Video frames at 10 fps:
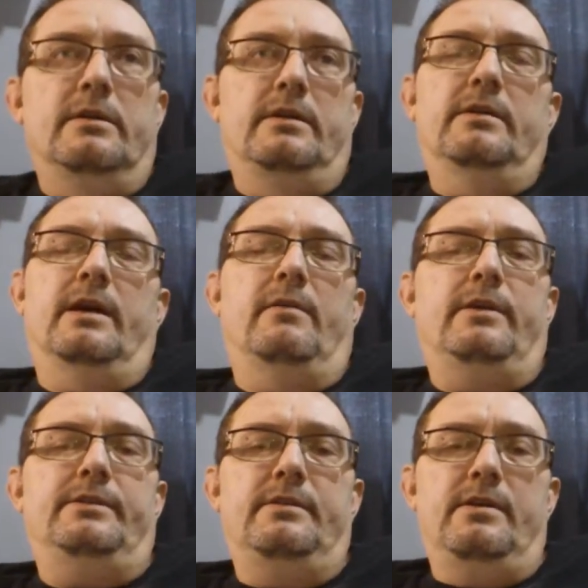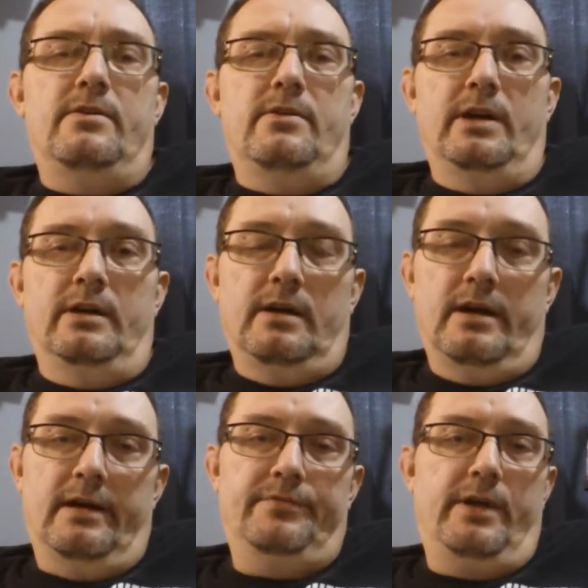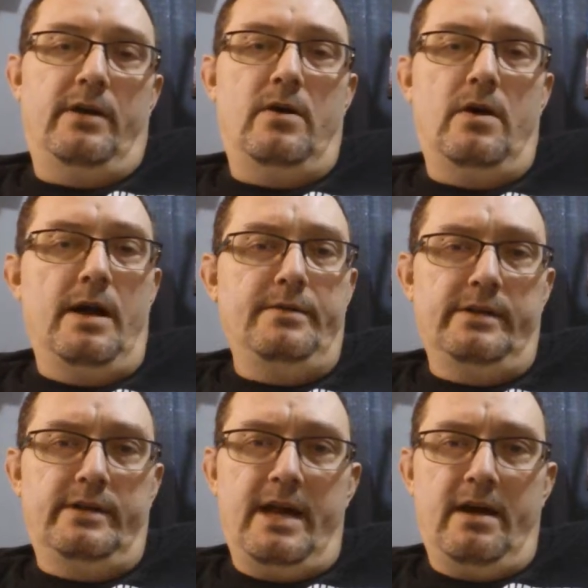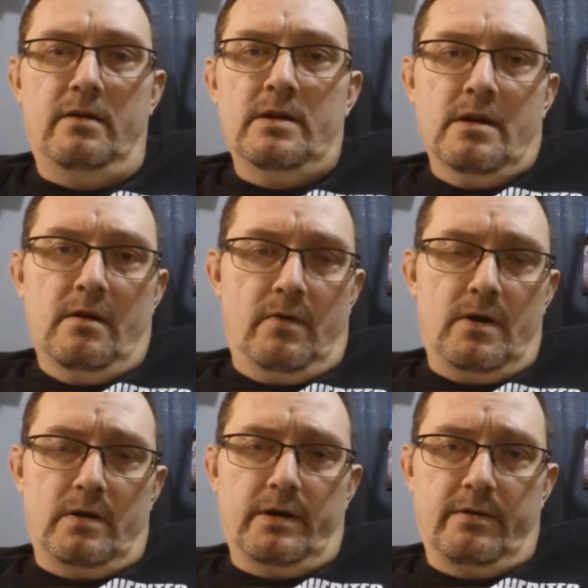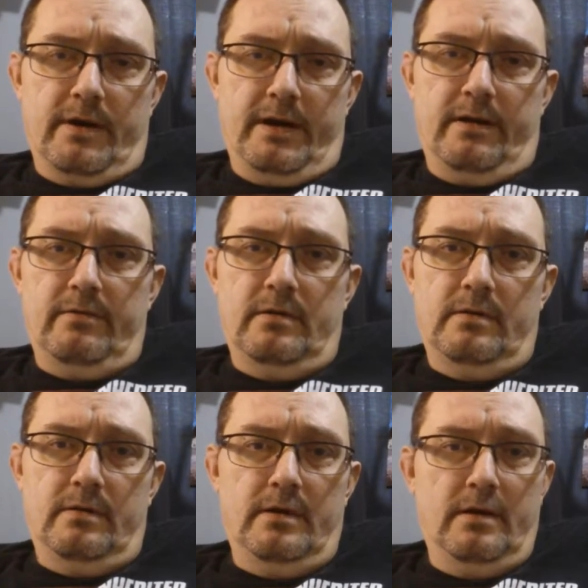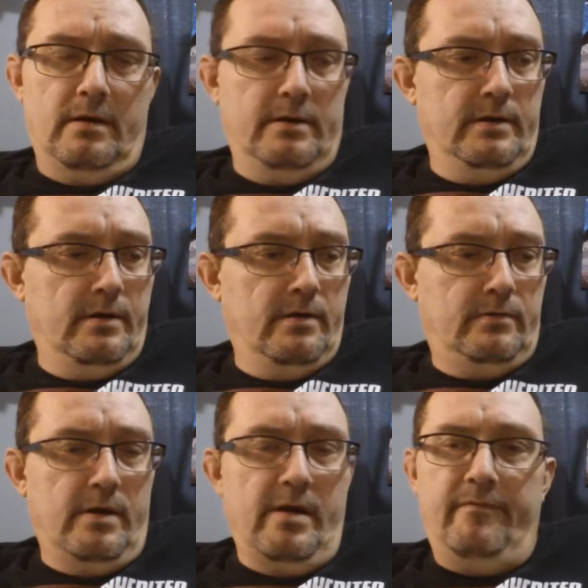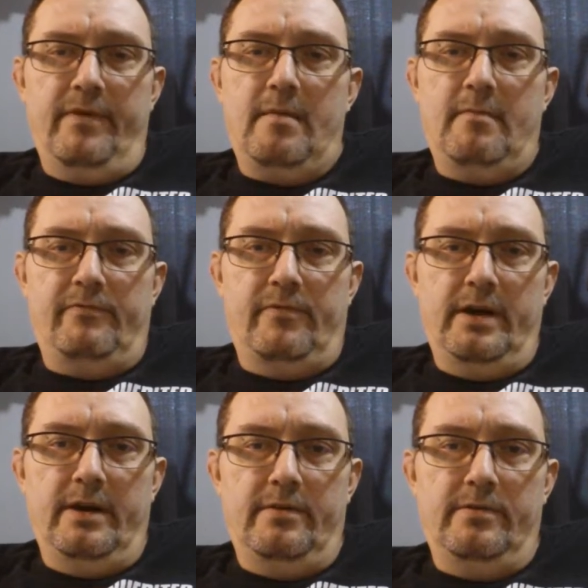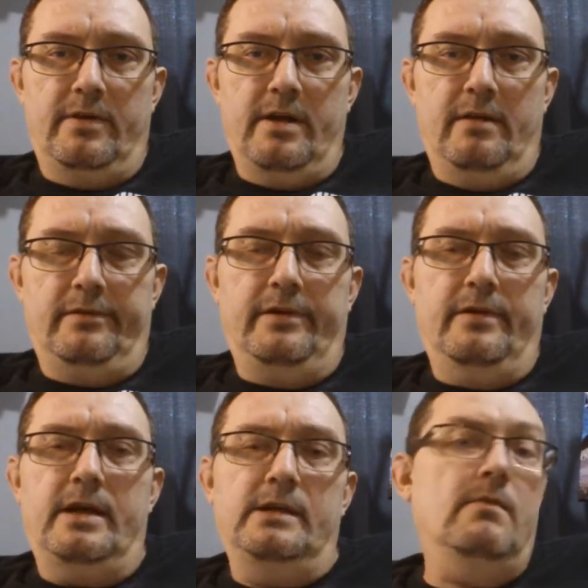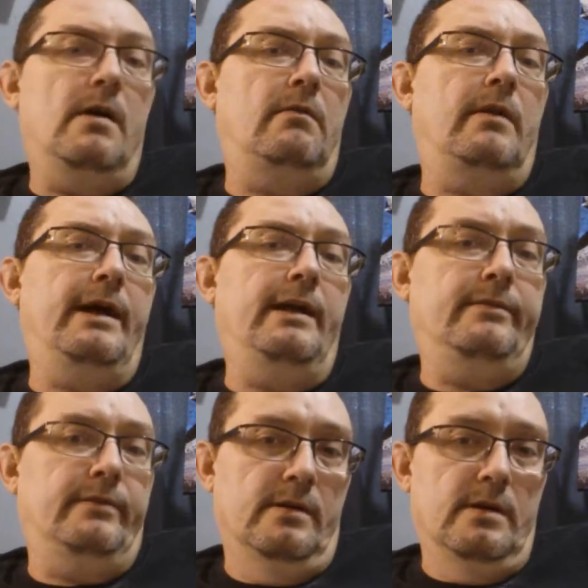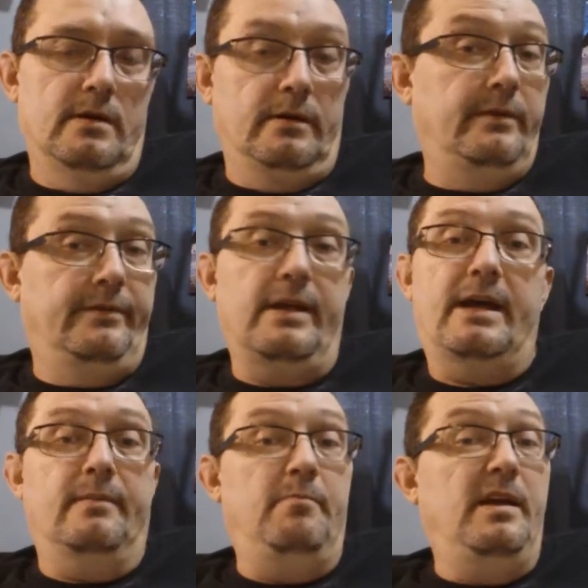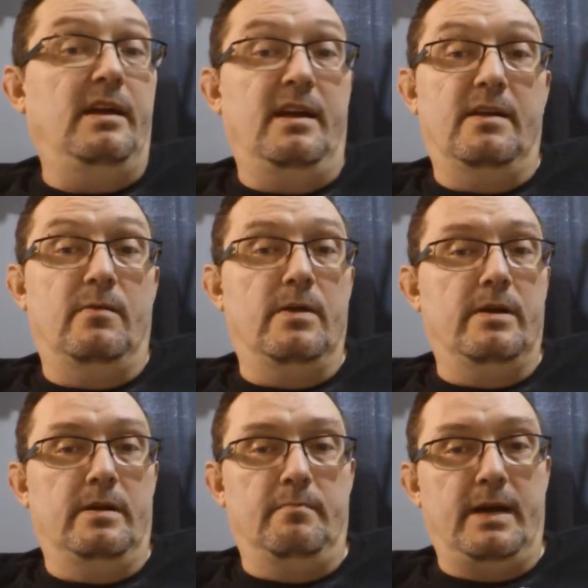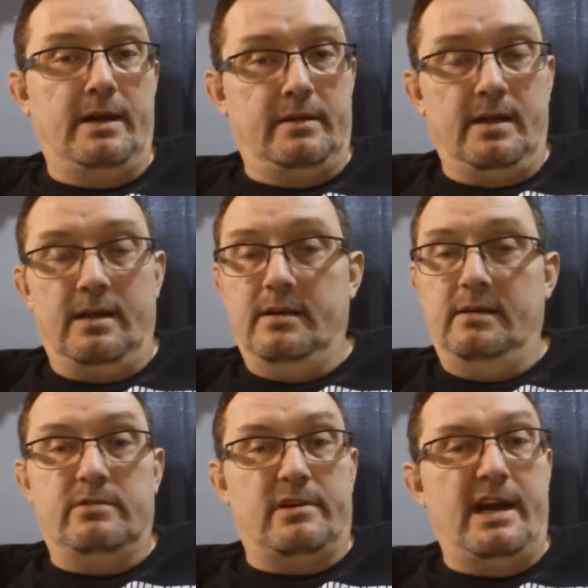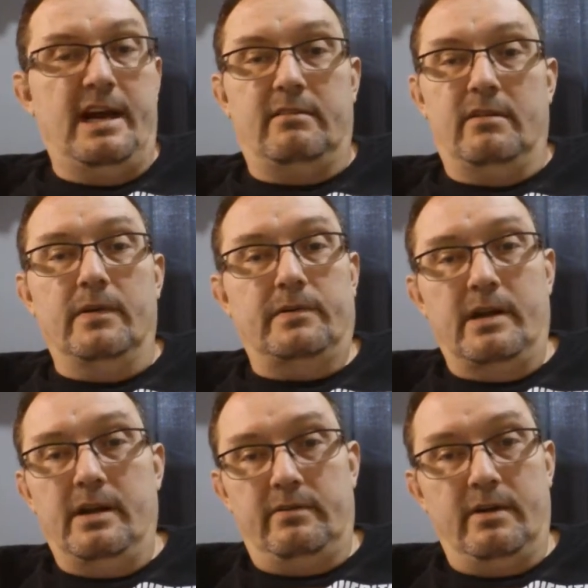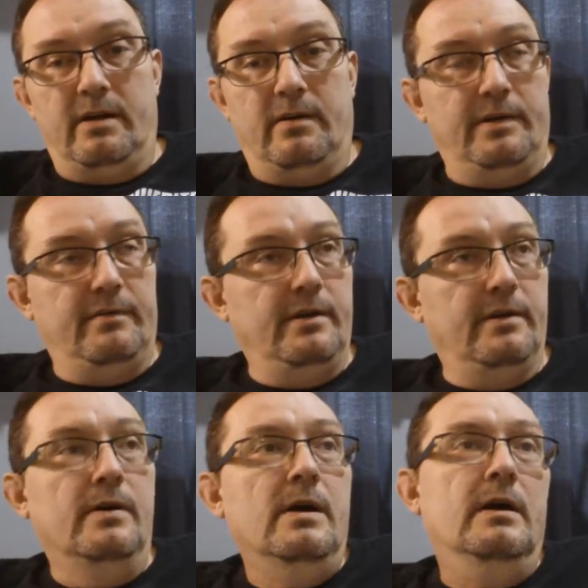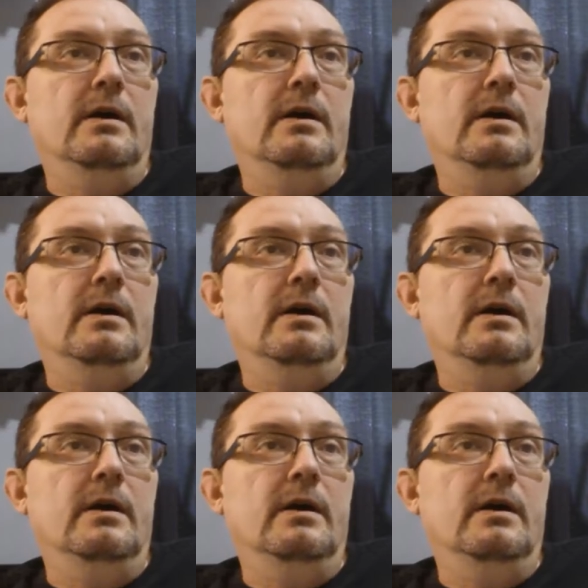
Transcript: She's like, what you doing? I said, oh, I just out walking around, trying to find my friends and stuff. She's like, you want to race? Because, see, I was big into running back then. I did track, cross country, all over.